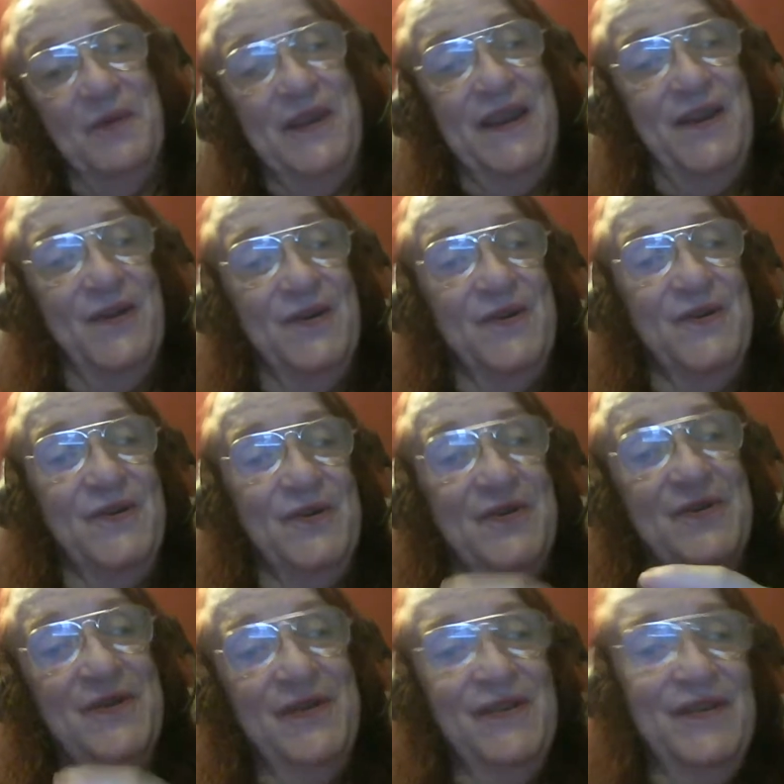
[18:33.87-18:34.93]

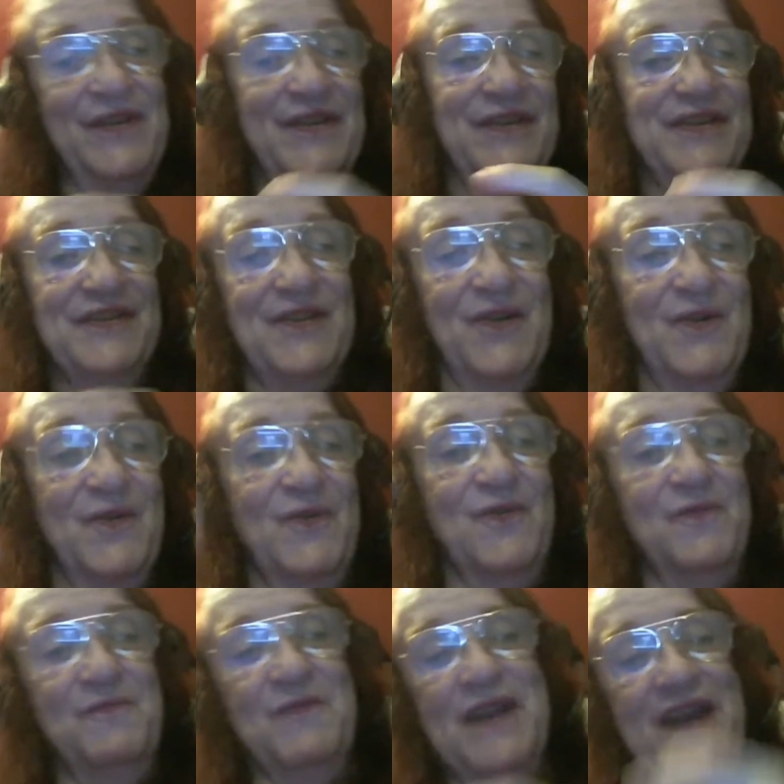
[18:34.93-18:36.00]
here,
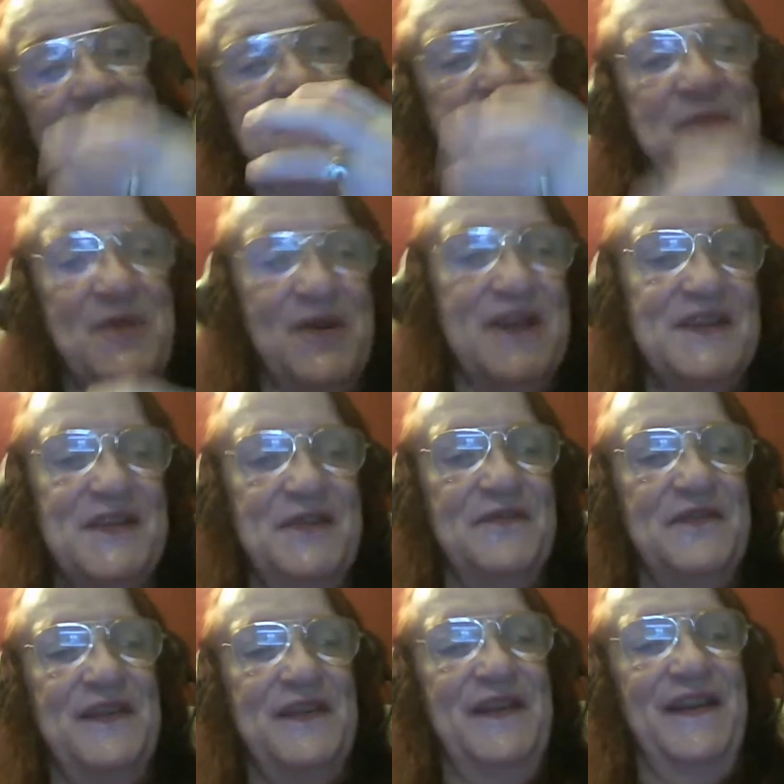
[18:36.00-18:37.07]
so we got to be
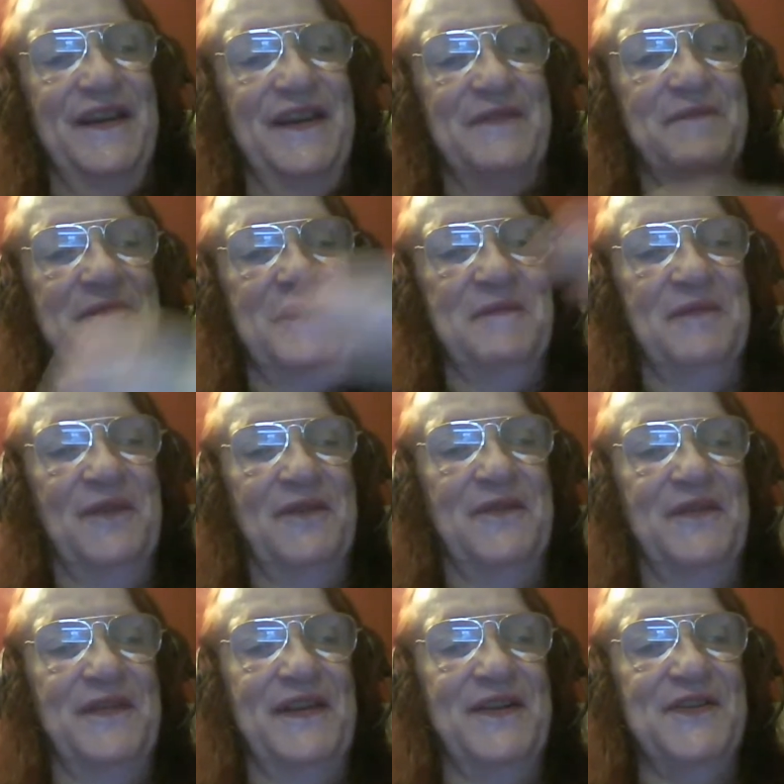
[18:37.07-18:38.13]
progressive, and you got people
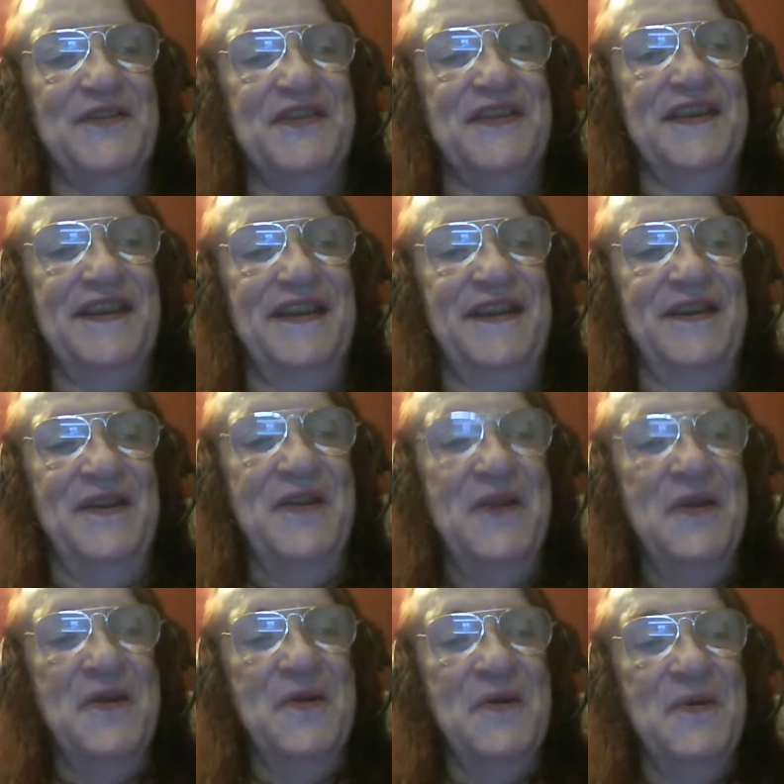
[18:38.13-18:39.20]
over there saying,
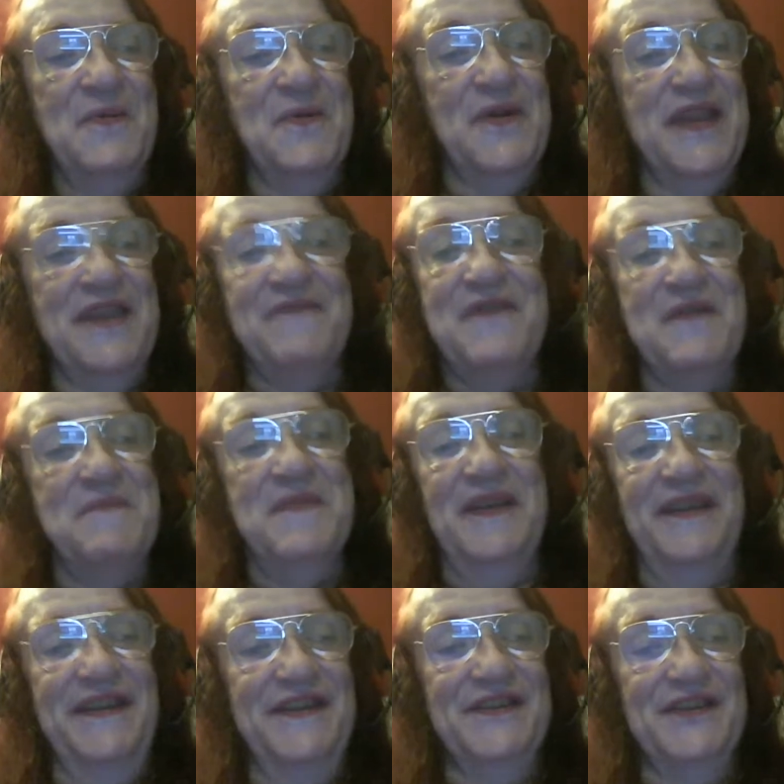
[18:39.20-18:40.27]
we'll give you
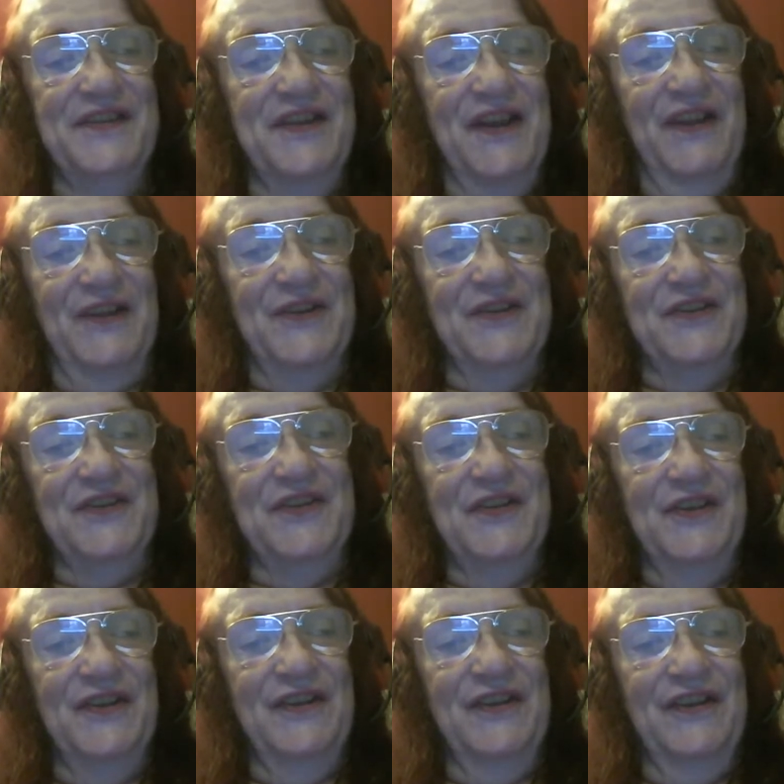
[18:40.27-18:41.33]
millions of dollars.
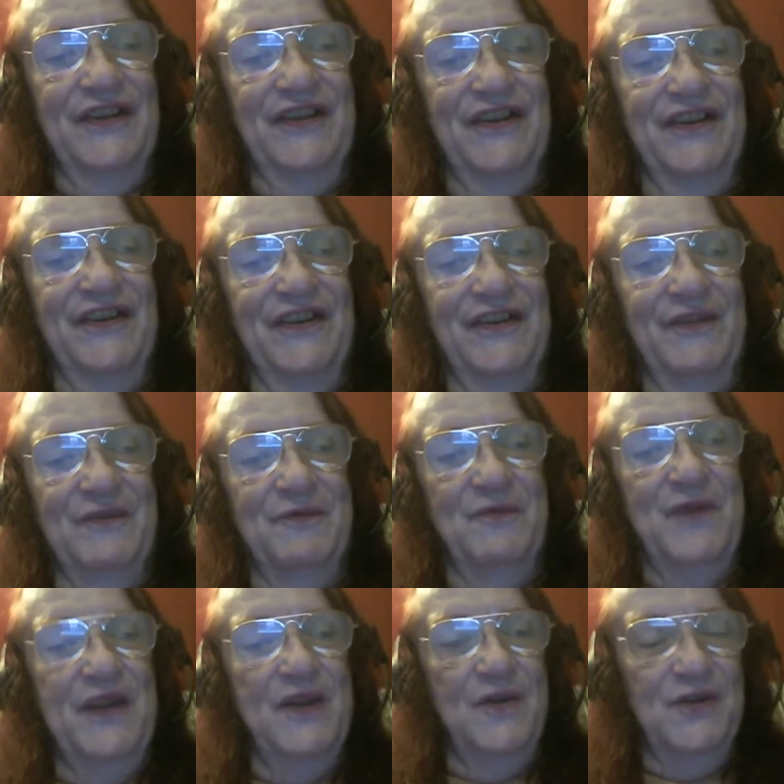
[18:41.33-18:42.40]

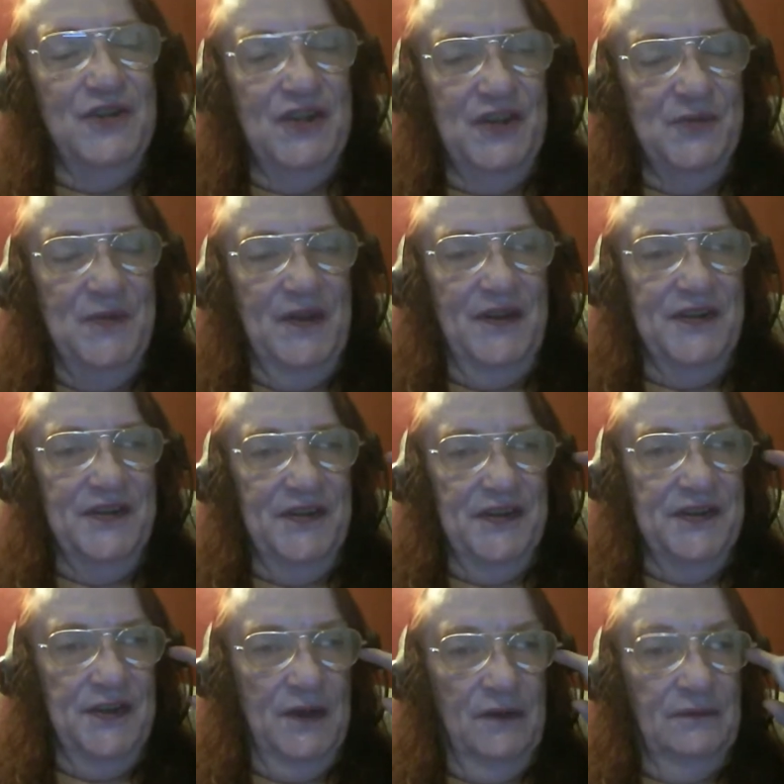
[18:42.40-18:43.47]
We know who she's been
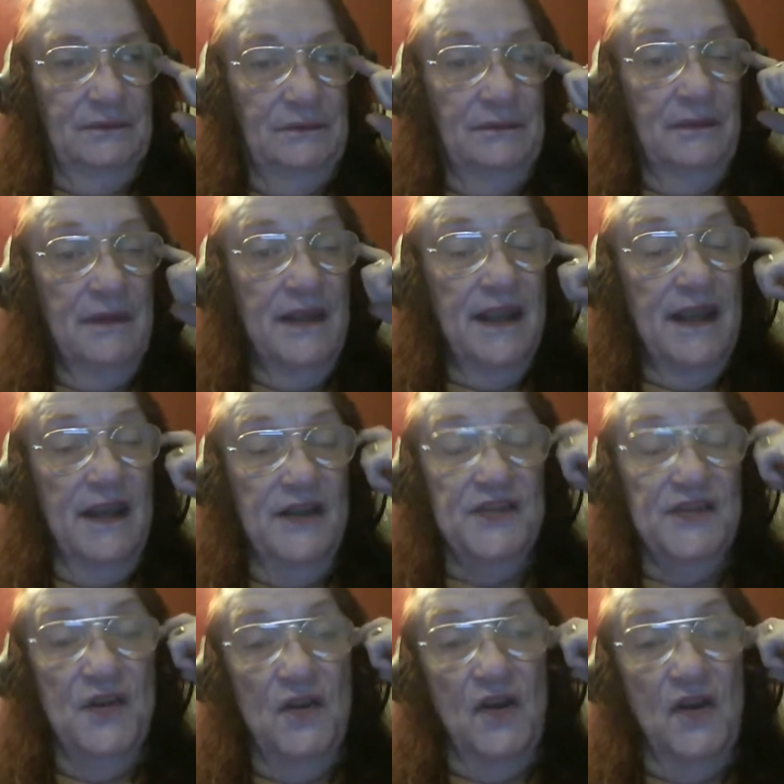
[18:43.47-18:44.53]
listening to, and
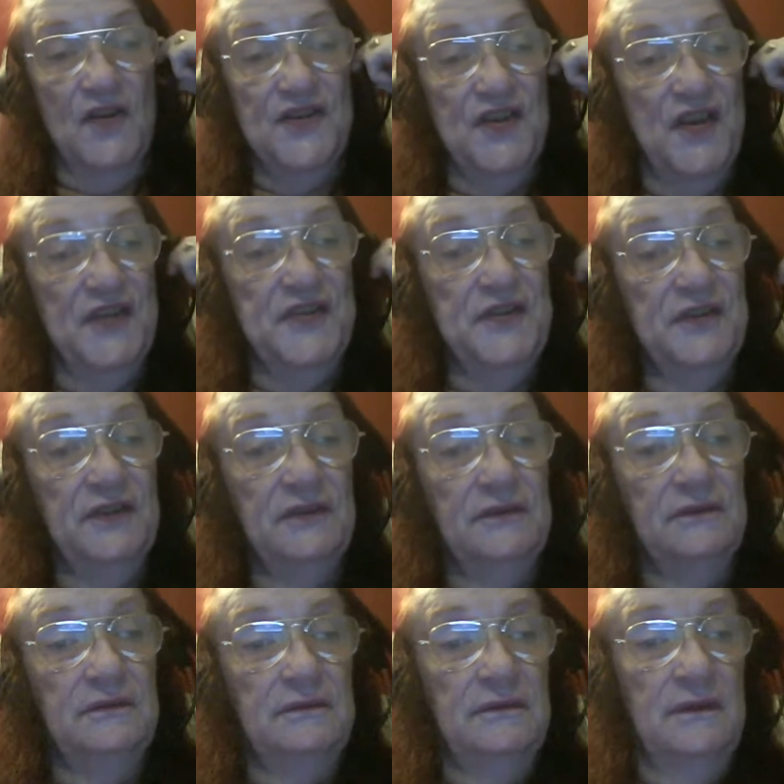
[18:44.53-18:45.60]
it's not our side.
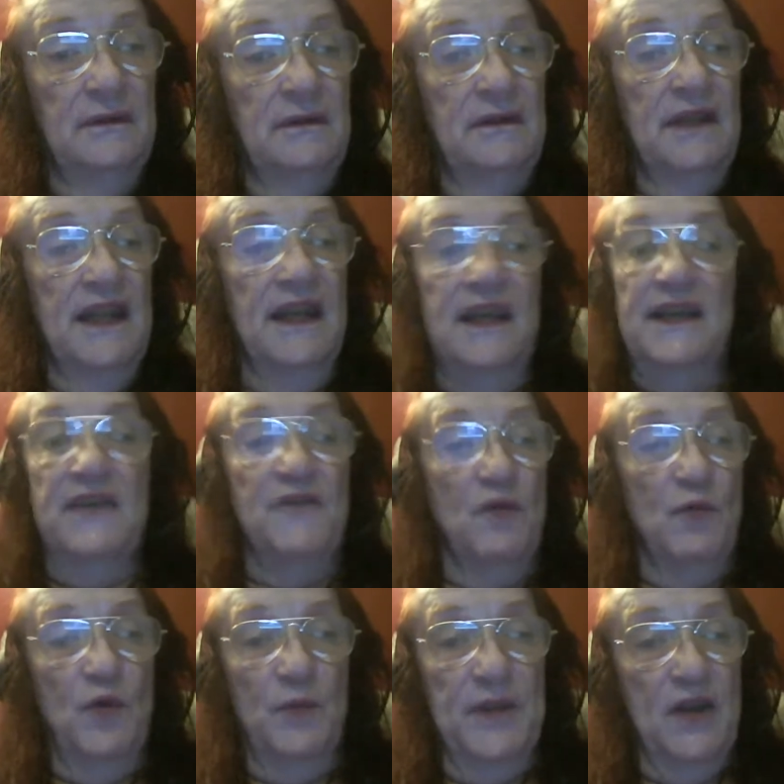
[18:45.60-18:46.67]
And it never
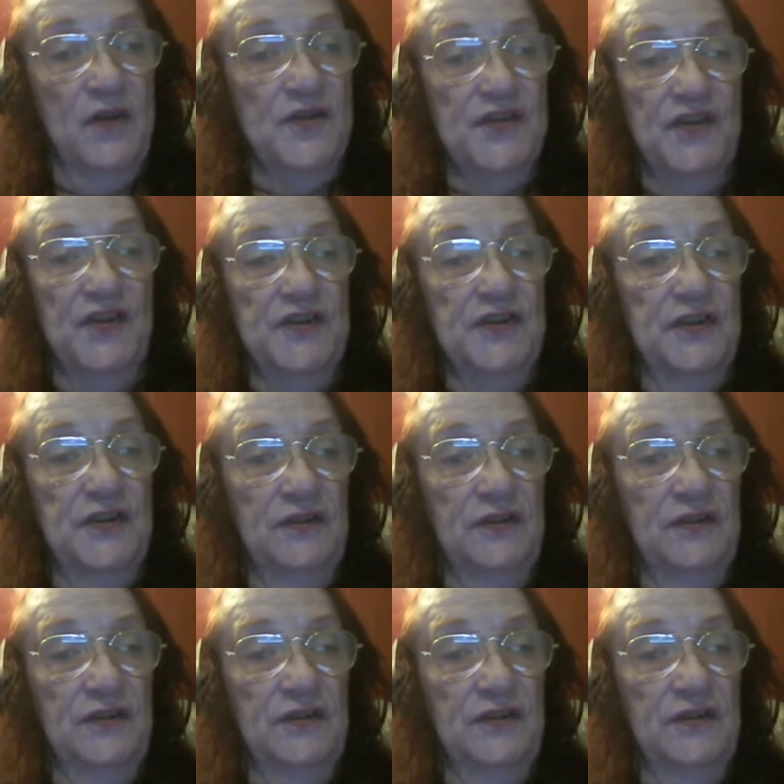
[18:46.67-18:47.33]
will be our side.